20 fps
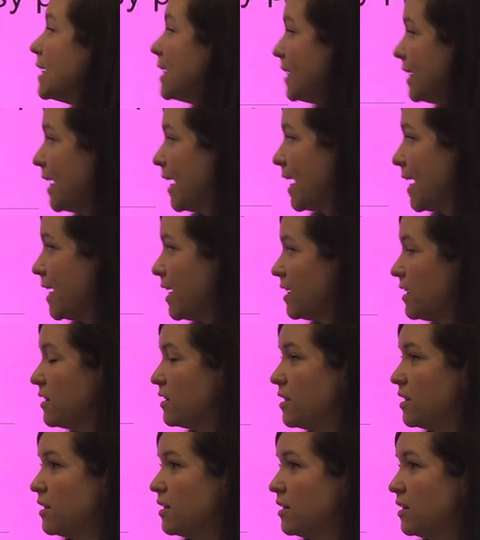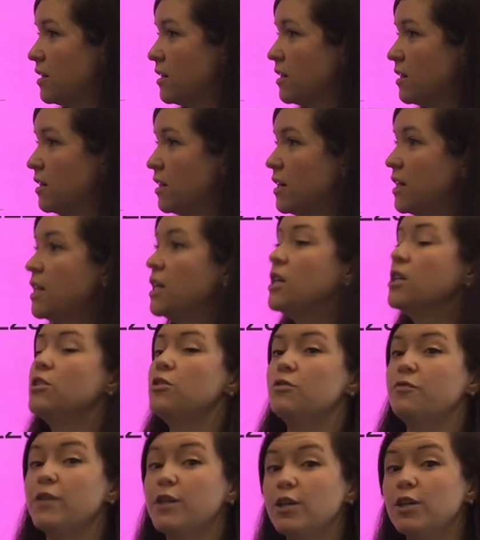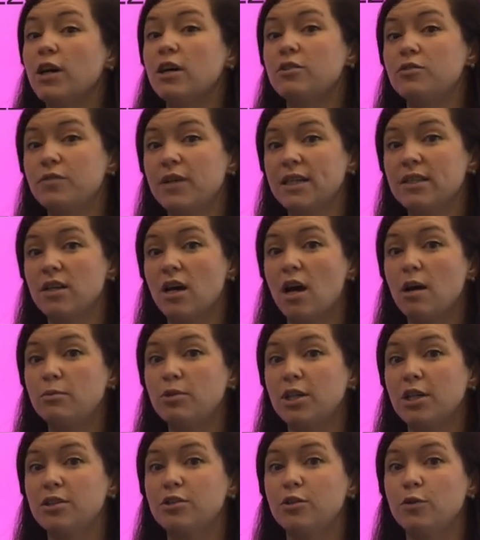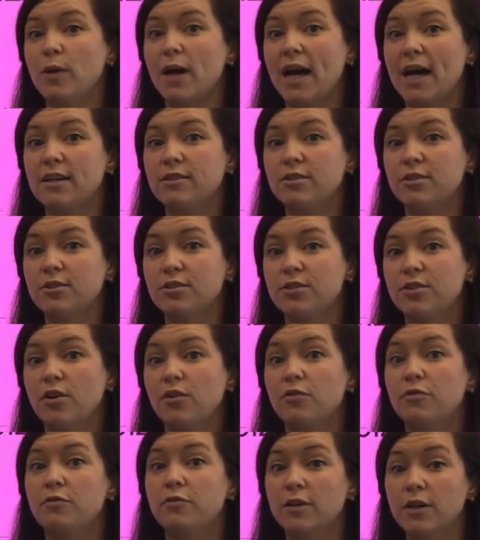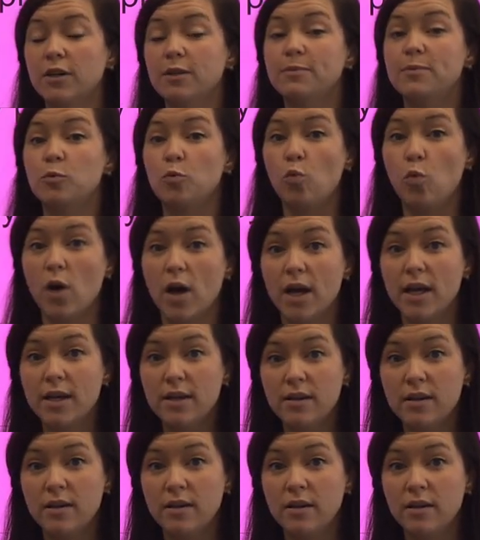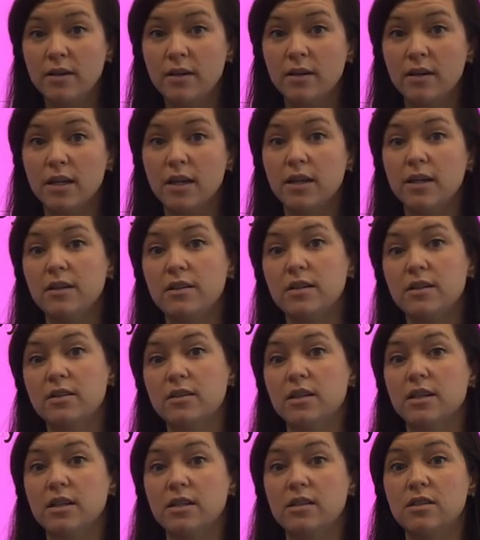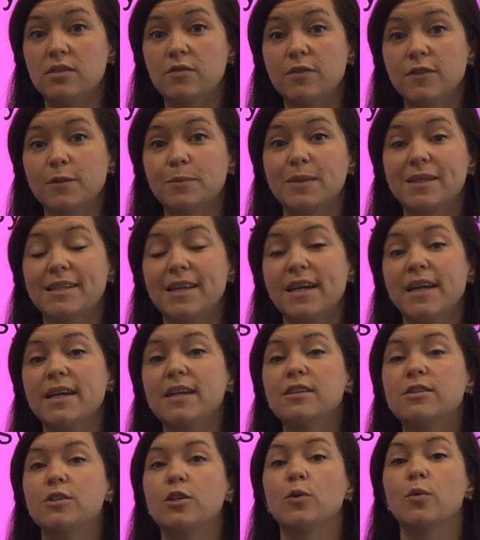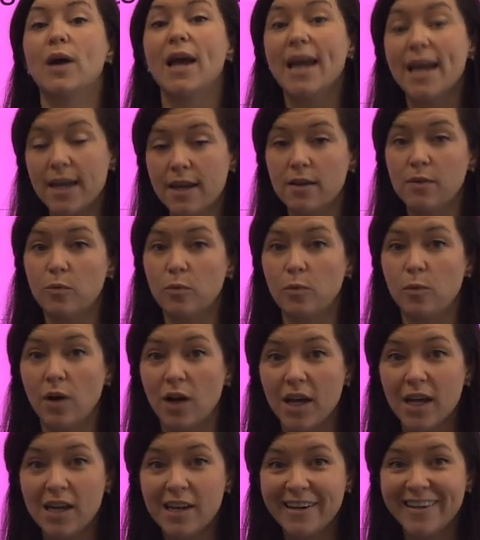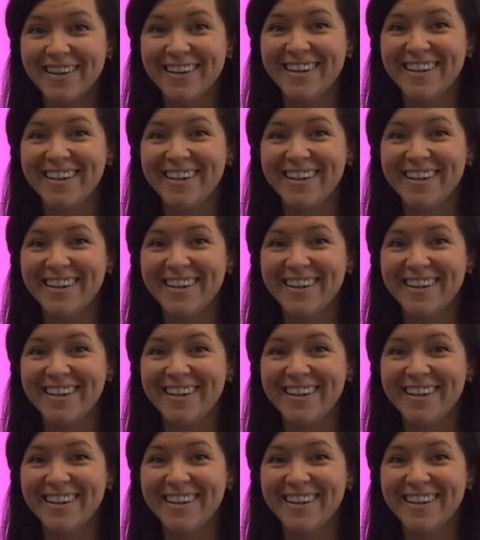He ate. To figure out direct objects, you ask yourself, verbed what? And in this sentence, the verb is ate, so ate what?